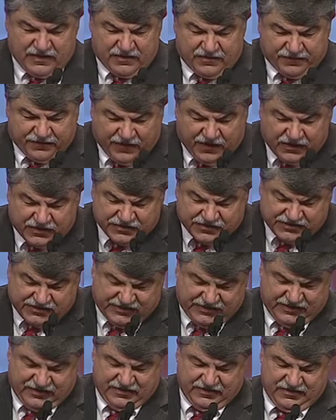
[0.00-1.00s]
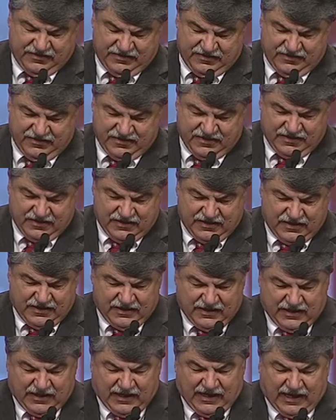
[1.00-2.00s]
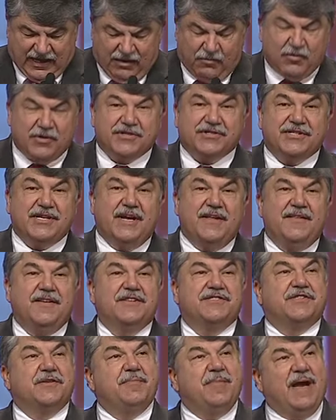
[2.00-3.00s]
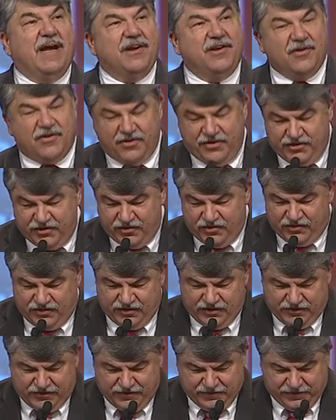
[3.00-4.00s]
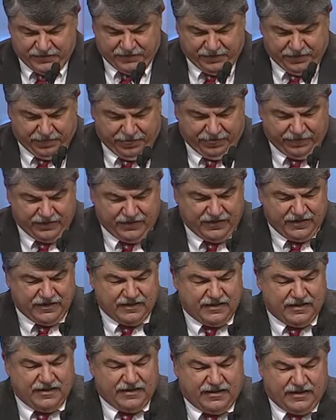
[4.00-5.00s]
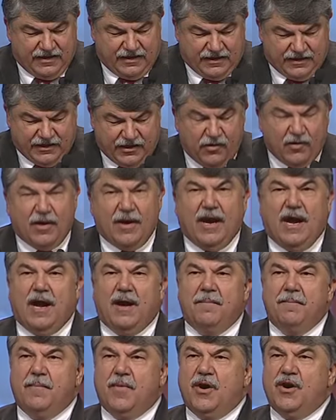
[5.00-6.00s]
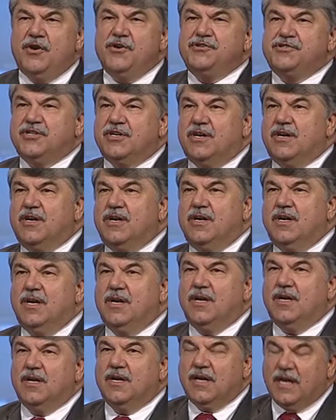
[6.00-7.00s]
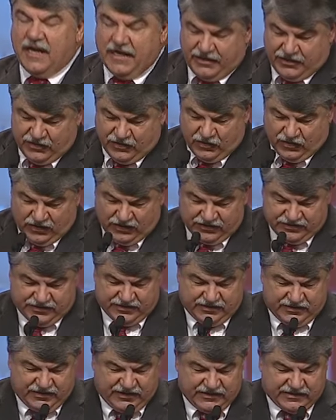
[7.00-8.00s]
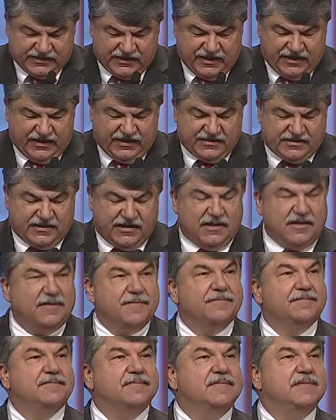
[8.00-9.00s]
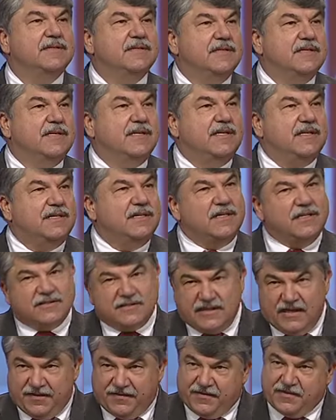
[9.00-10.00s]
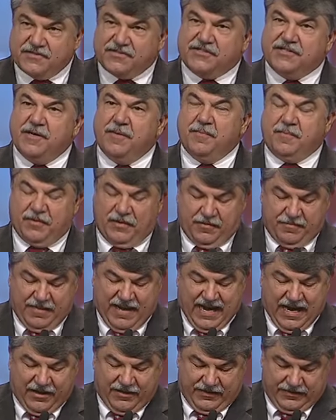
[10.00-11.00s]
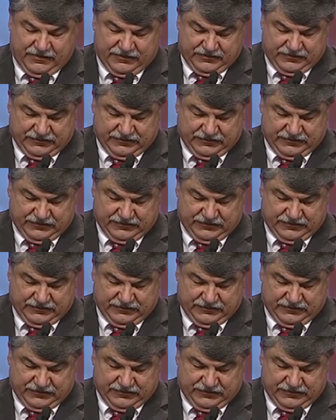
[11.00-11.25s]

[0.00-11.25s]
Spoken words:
First, I want to say this about your union. You know, a merger like yours isn't easy. There's nothing simple about it.